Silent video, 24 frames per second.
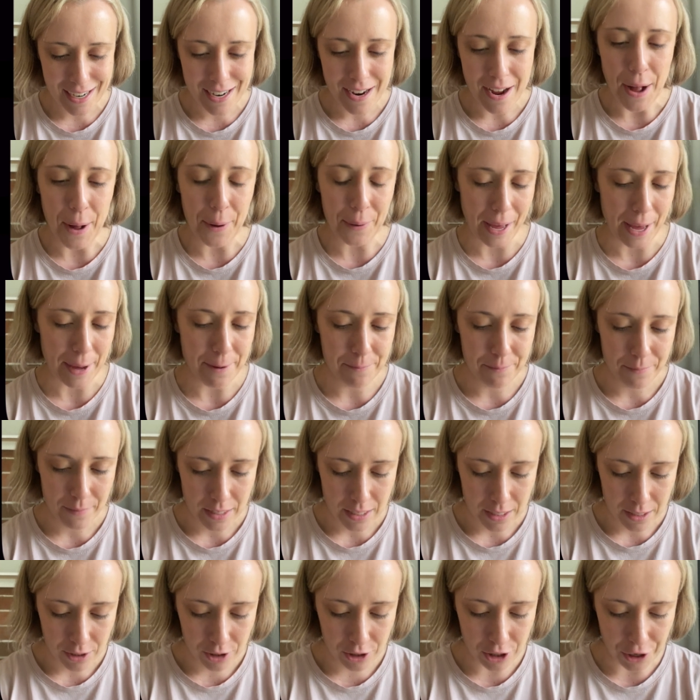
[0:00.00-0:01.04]
Okay,
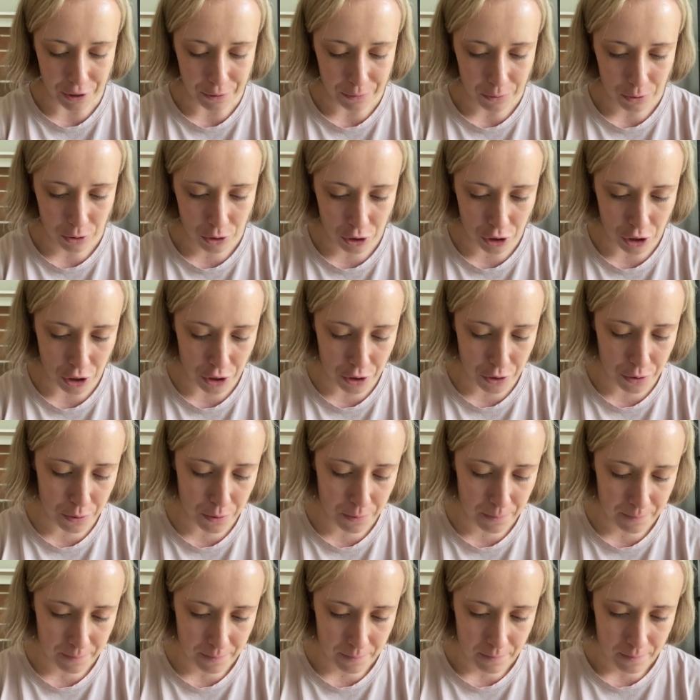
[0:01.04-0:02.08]
so
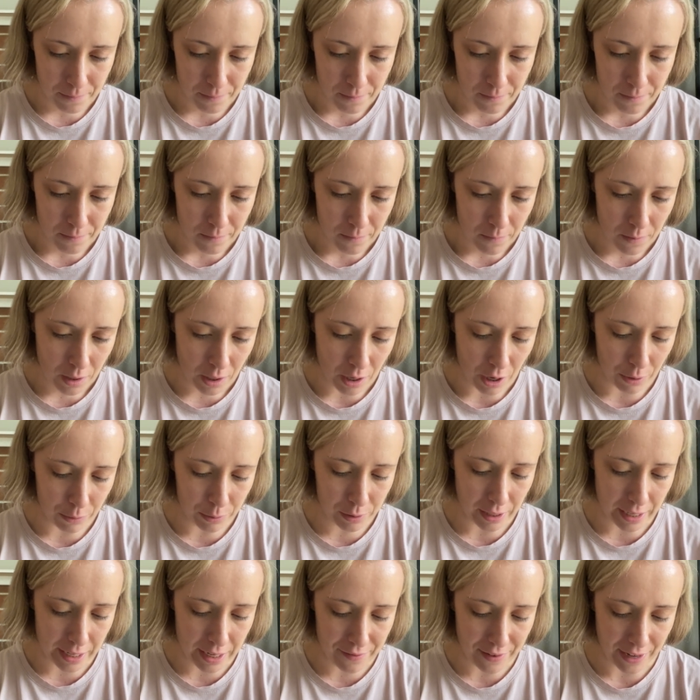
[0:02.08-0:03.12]
2
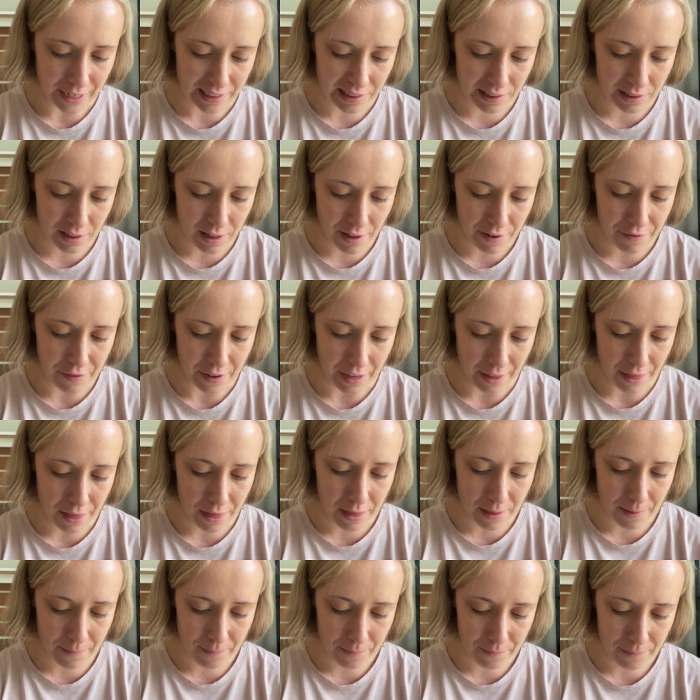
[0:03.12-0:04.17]
cosine of x to the 5th,
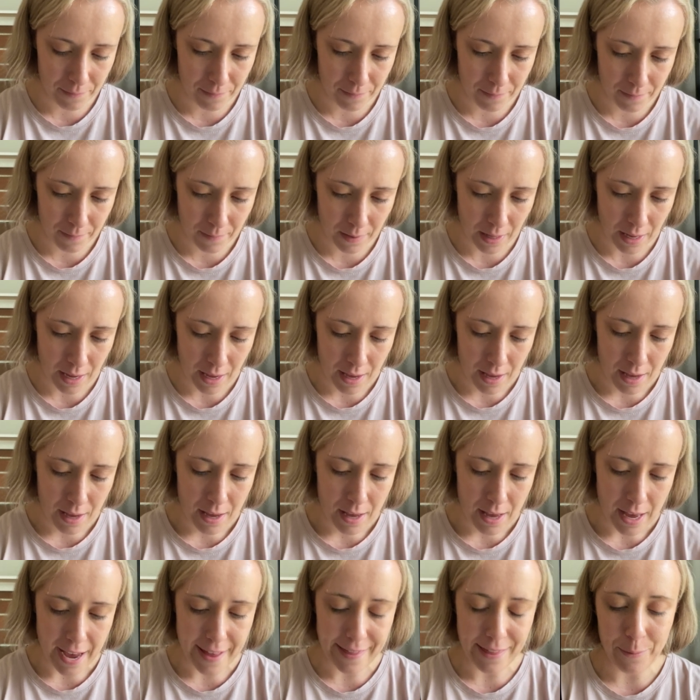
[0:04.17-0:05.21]

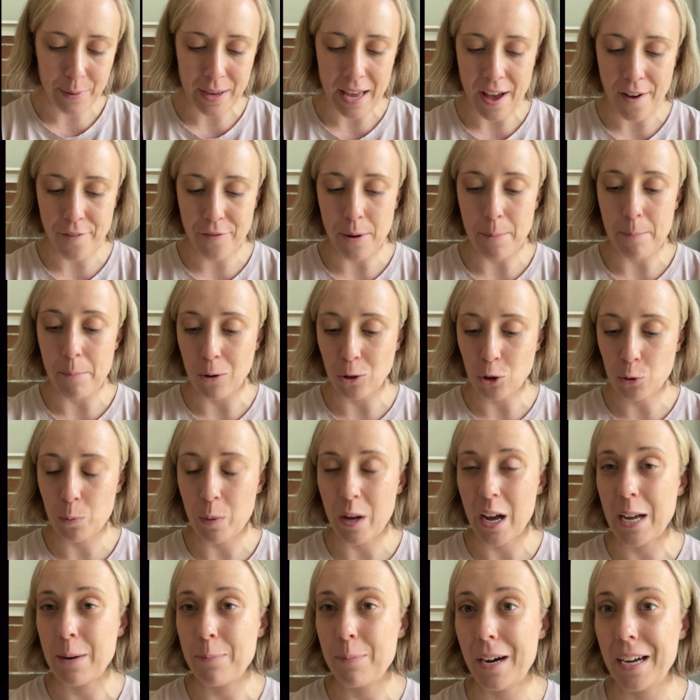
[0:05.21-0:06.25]
and then we have
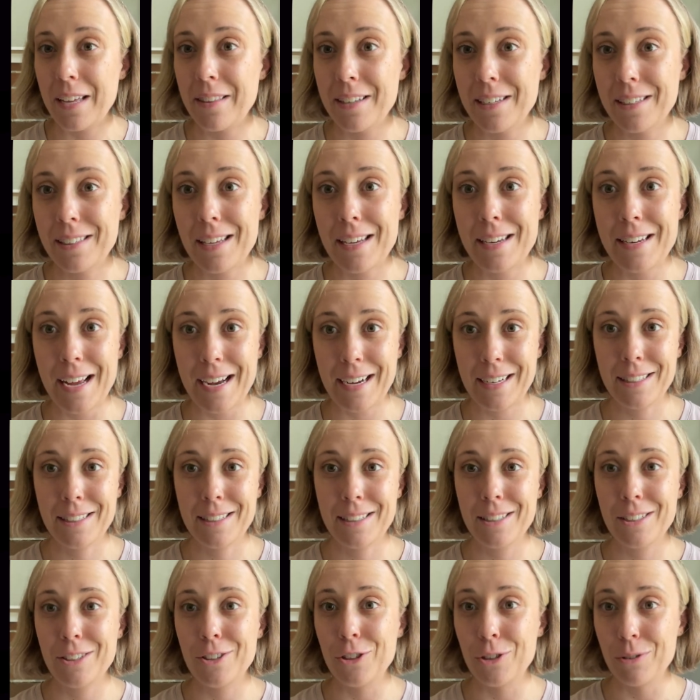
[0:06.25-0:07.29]
multiplied by this
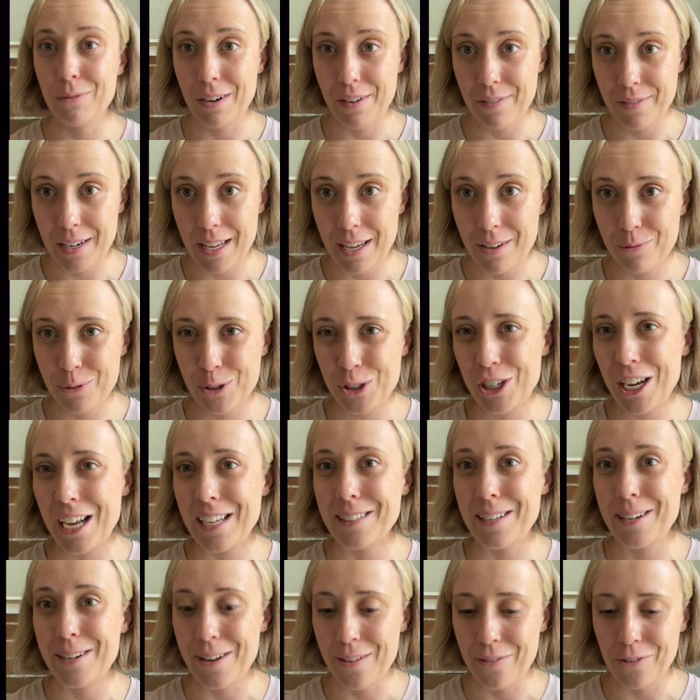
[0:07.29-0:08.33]
next derivative, which has
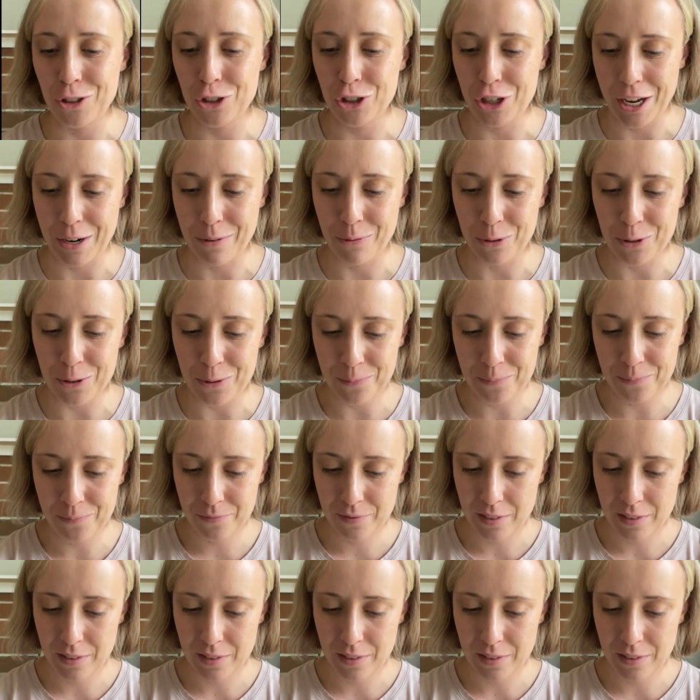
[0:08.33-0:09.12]
another chain rule.